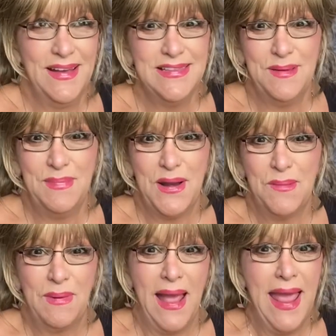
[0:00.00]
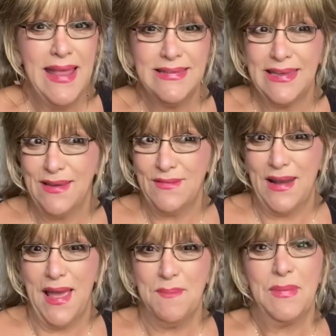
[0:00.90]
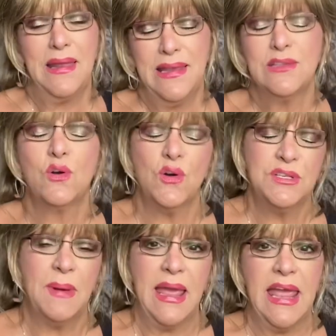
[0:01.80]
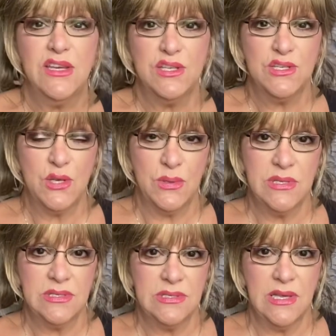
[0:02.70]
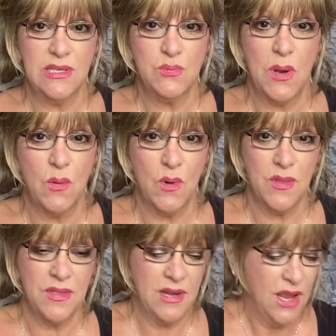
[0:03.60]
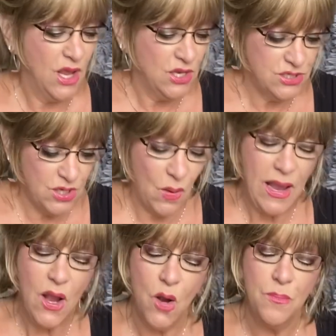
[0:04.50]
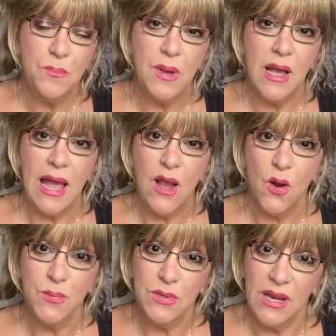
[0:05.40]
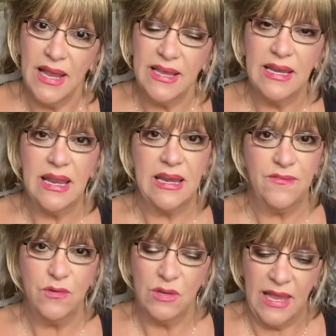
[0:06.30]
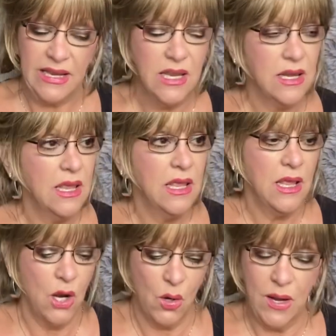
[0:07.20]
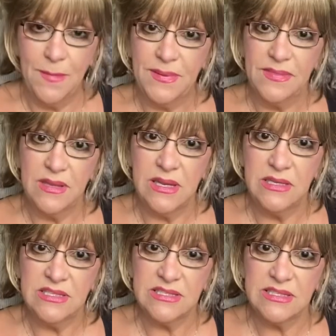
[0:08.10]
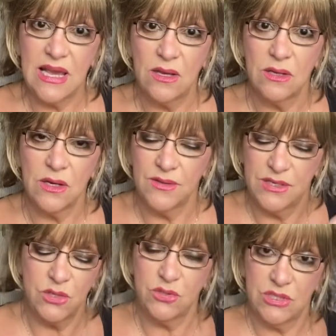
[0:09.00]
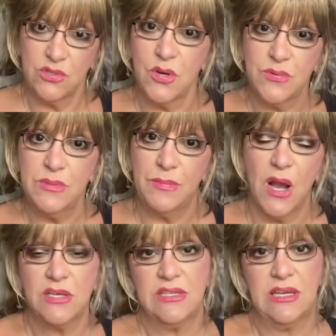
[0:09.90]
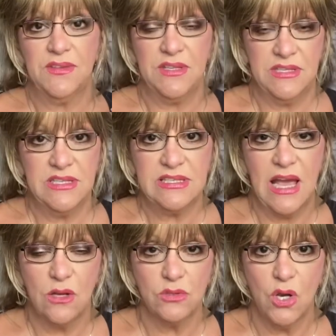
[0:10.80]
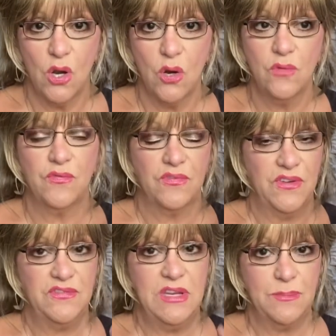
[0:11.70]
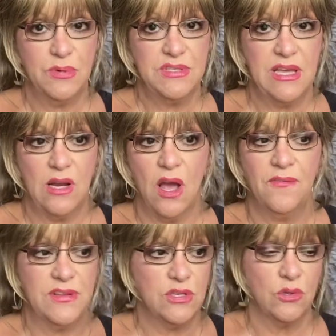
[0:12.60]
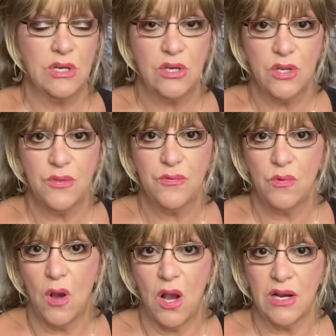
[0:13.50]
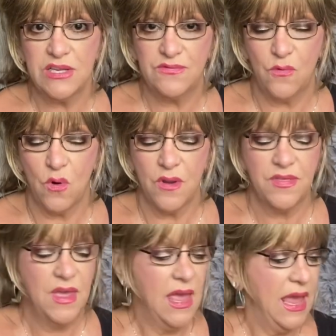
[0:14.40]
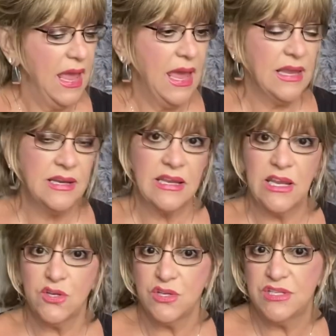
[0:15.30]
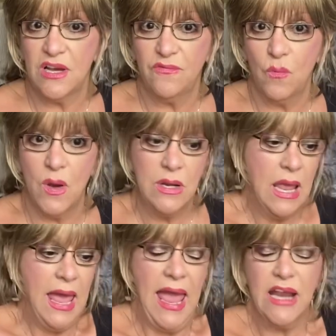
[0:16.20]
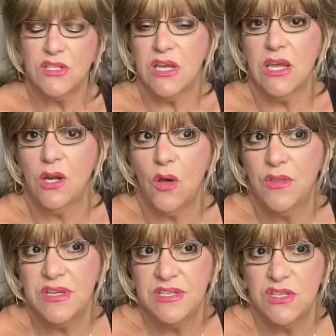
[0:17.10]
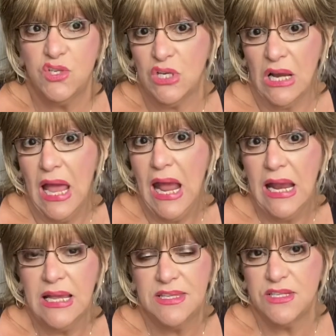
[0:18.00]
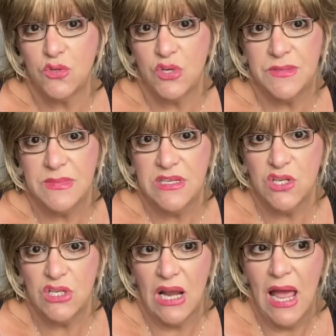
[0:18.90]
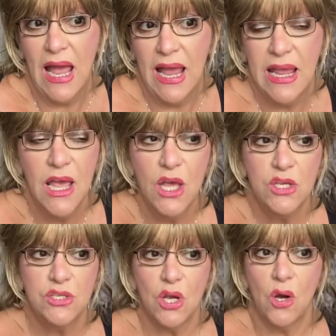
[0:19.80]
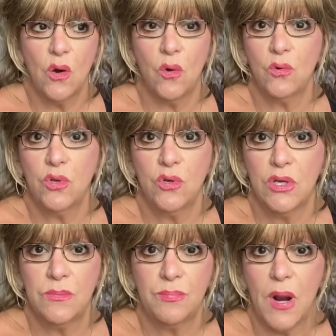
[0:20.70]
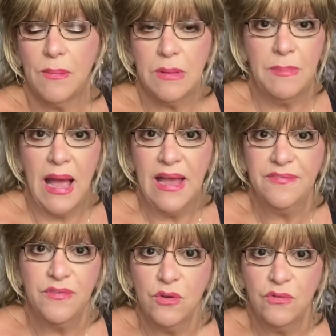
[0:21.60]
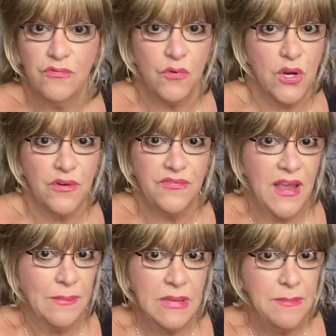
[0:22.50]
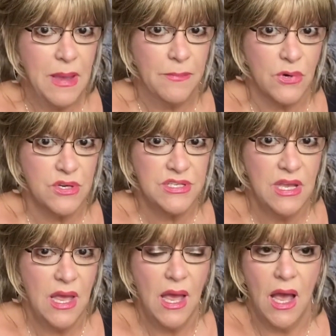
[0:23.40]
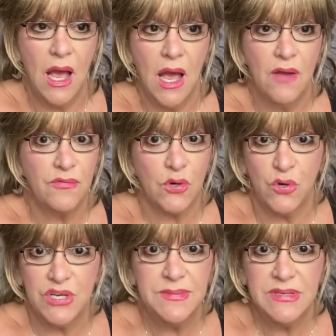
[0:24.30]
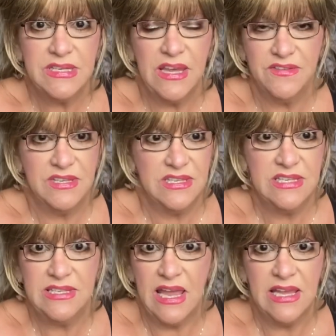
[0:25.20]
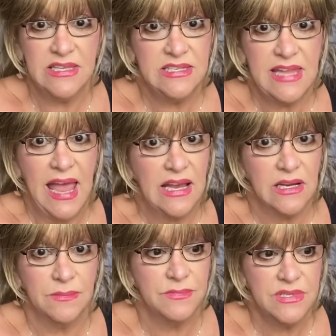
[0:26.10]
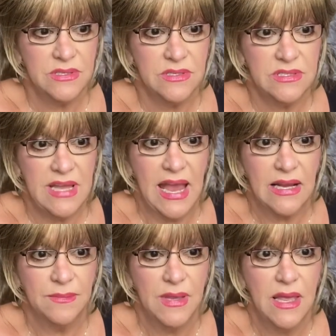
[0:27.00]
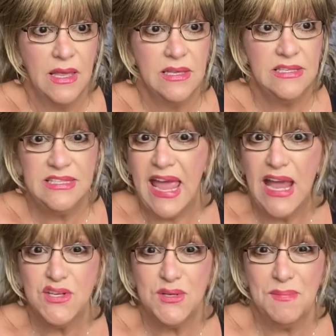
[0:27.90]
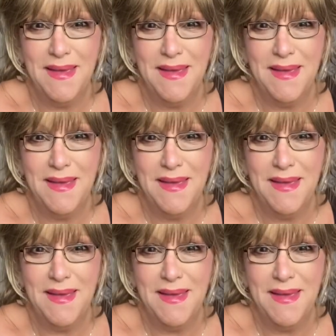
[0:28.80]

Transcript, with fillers: It's a better, I hate to give it up, but it's going to my agent, so it's it's well worth it. So I hope uh, I hope you like it, and if you like it, hurry up in the discount or the description box and get the discount code for 15% off. It's only good through August 4th and uh, get yourself one. Actually, you know, this is July. It's this Christmas in July. So you could probably buy a few for your family members uh, for Christmas gifts and, and stack them, stack them, stash them.